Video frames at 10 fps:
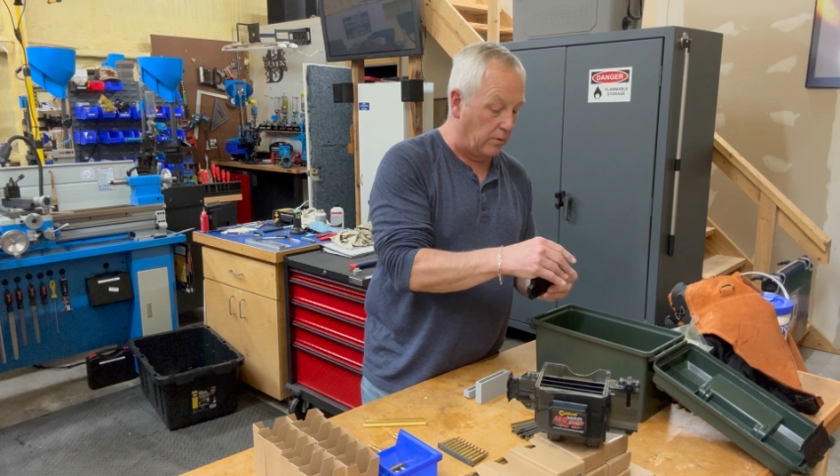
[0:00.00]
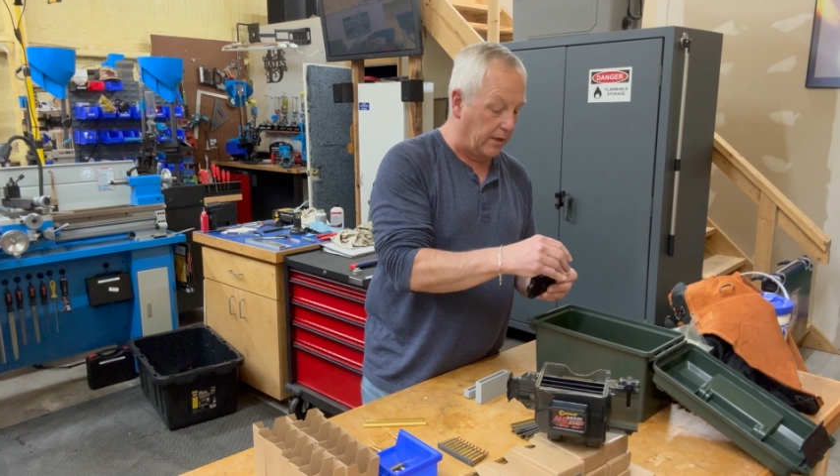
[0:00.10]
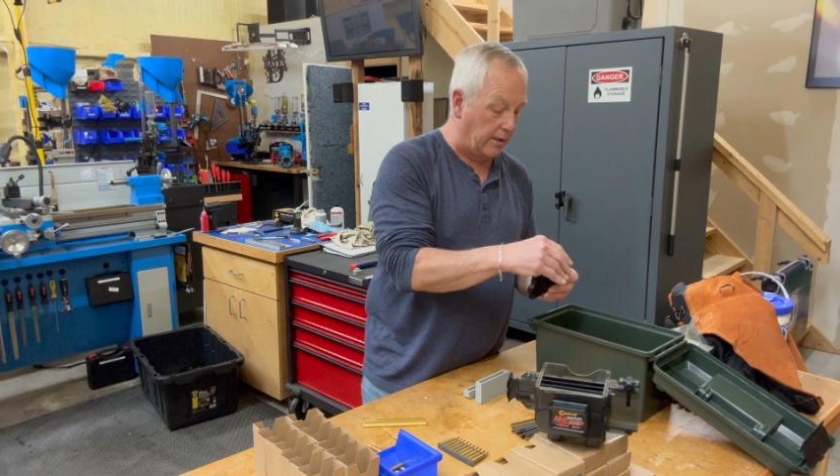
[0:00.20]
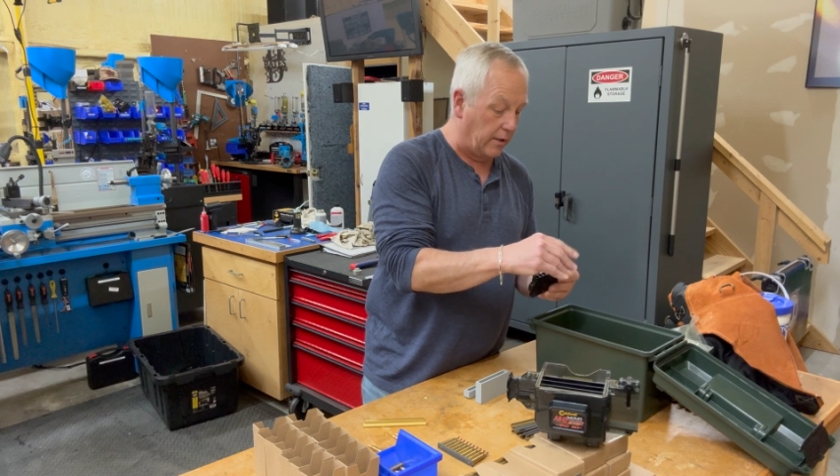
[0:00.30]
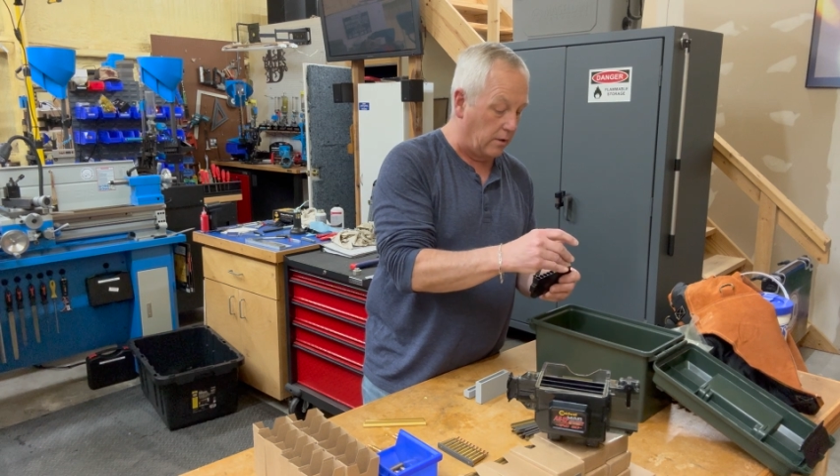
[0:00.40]

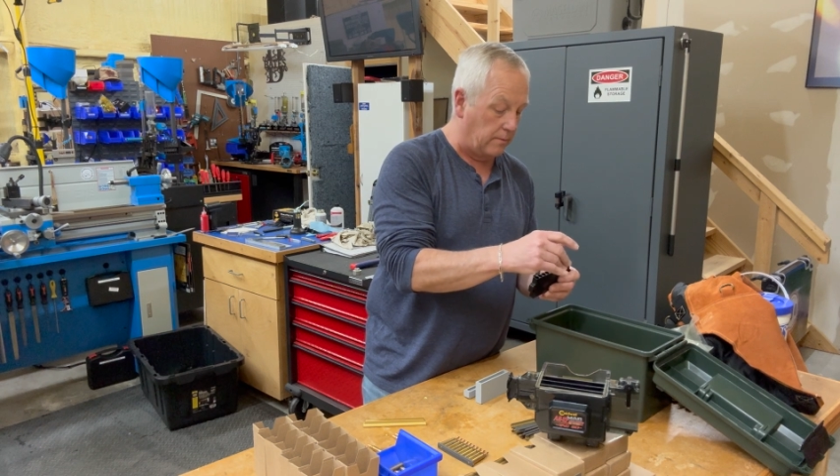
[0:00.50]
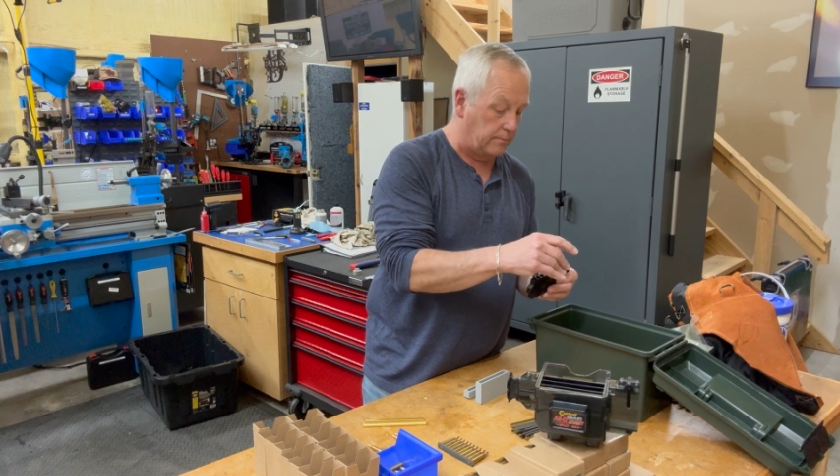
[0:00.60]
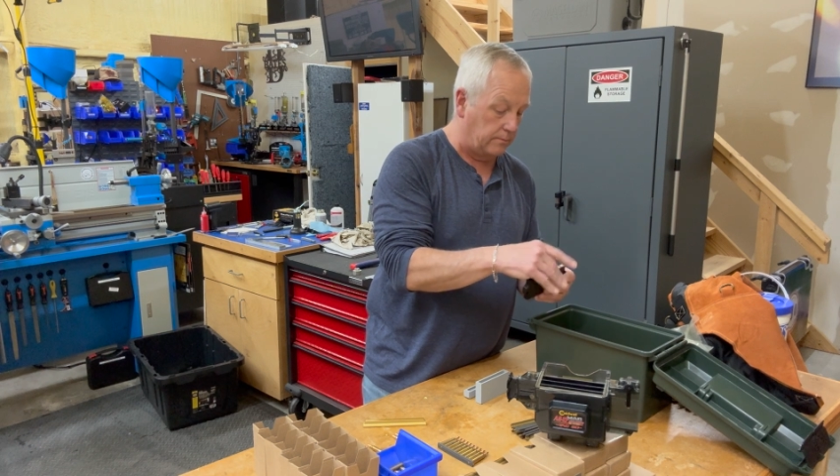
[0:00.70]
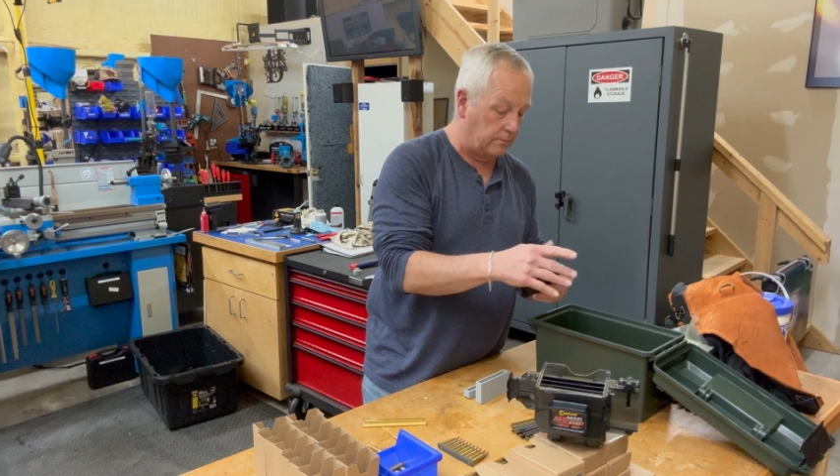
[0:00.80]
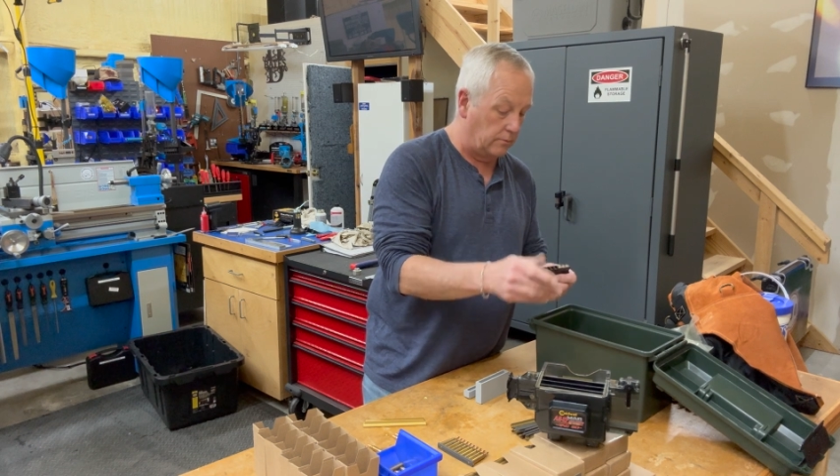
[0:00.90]
here,
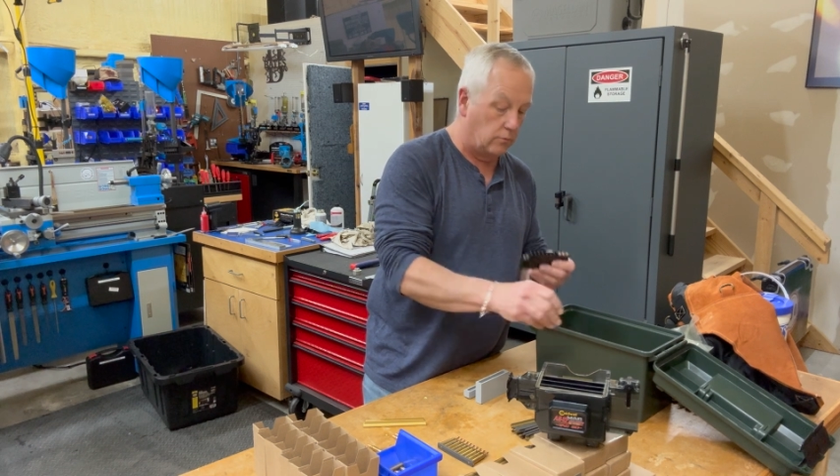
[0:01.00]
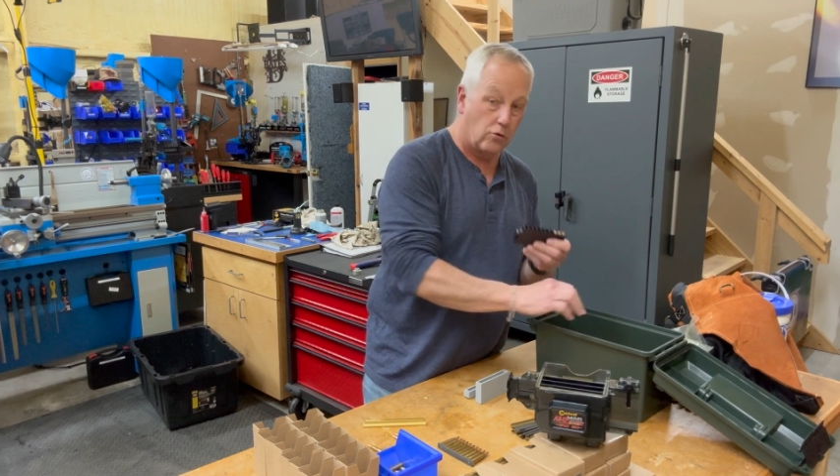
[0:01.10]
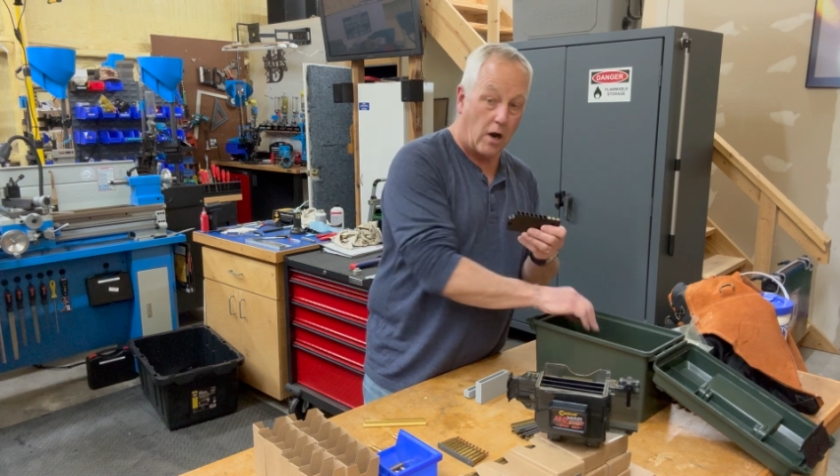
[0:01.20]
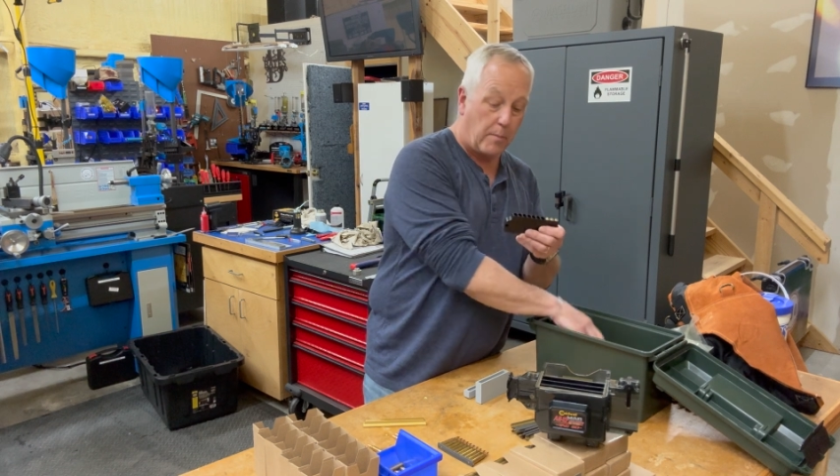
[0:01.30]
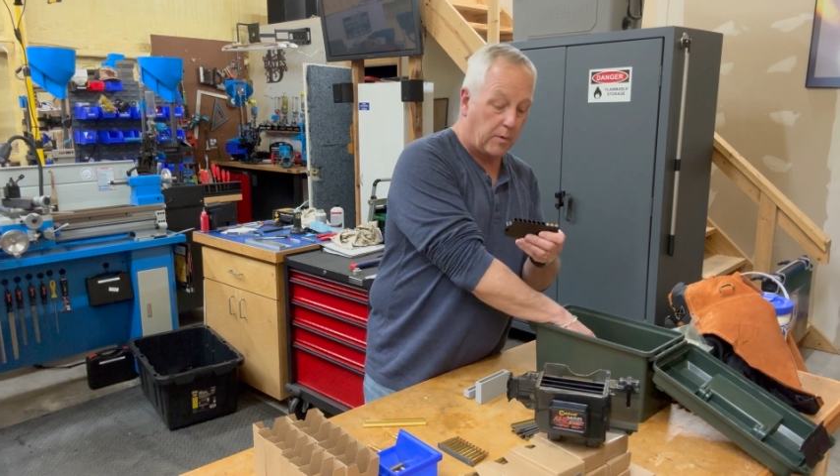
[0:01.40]

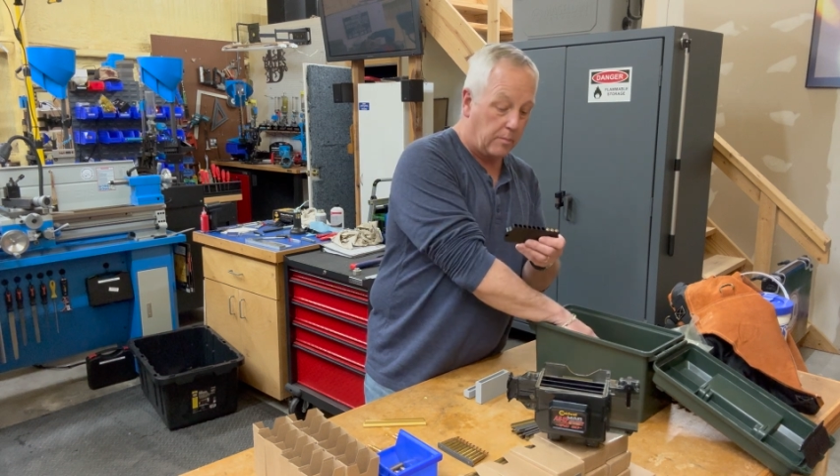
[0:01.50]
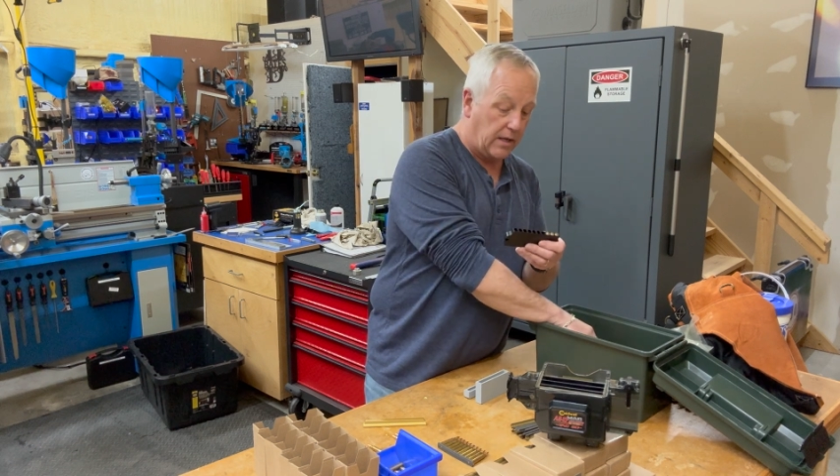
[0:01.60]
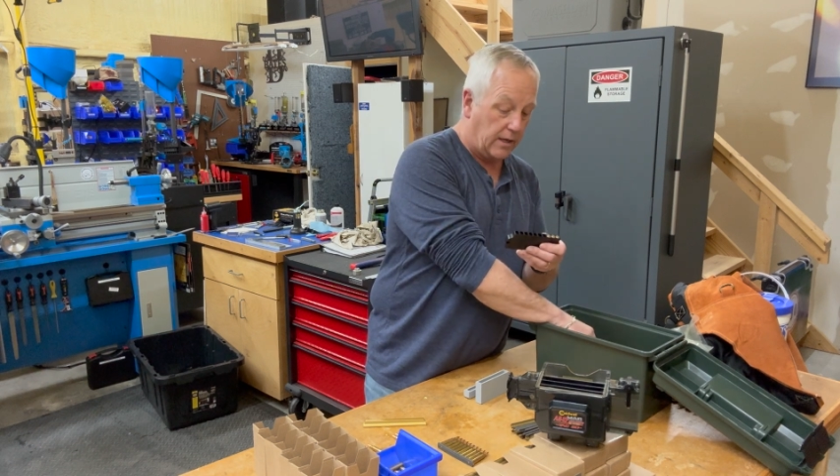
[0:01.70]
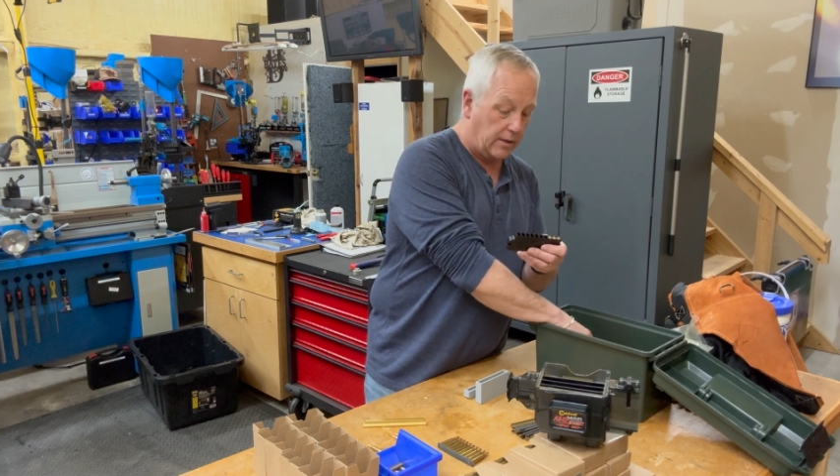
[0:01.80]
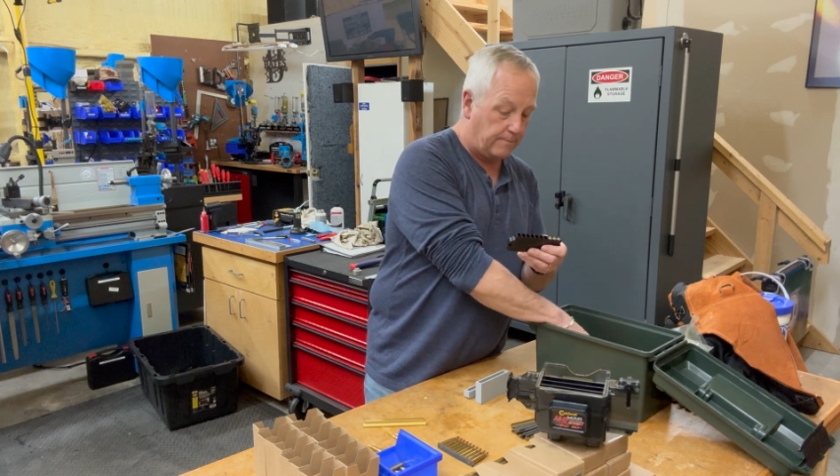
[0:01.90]
drop them
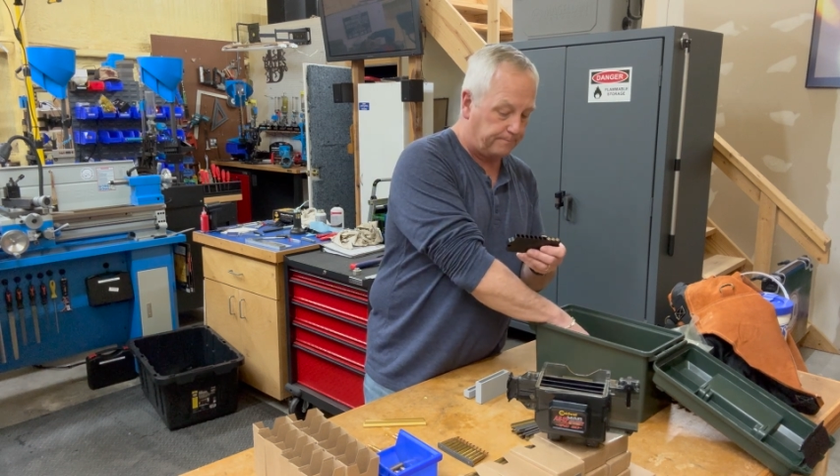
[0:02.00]
in.